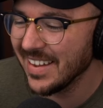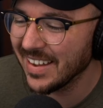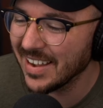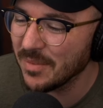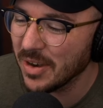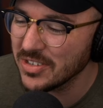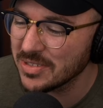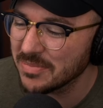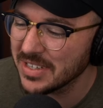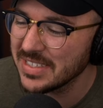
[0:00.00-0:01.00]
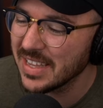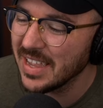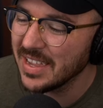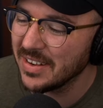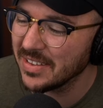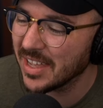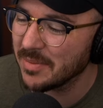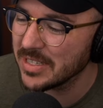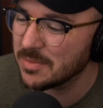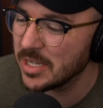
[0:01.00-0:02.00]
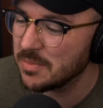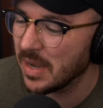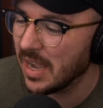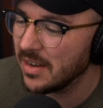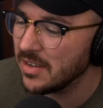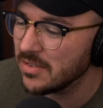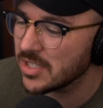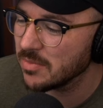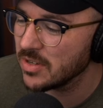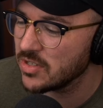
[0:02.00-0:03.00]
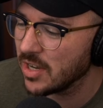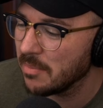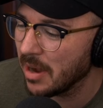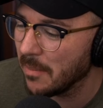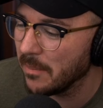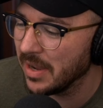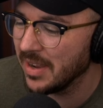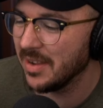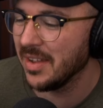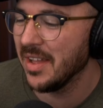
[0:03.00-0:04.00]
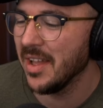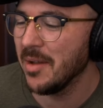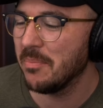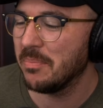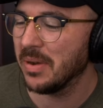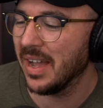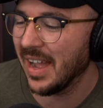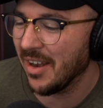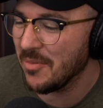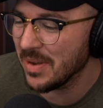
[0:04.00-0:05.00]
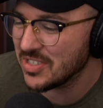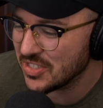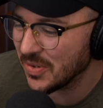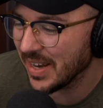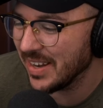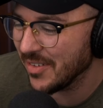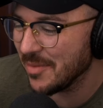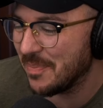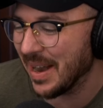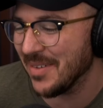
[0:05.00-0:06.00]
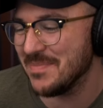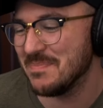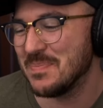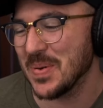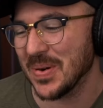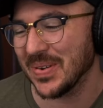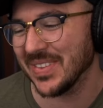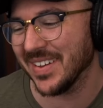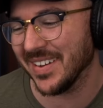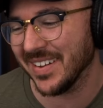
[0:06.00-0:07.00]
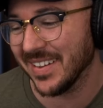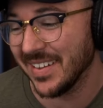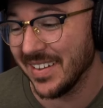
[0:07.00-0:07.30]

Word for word: Ocean Breeze, you know a lot about space, but how do you know so much about how much do I know about bird law?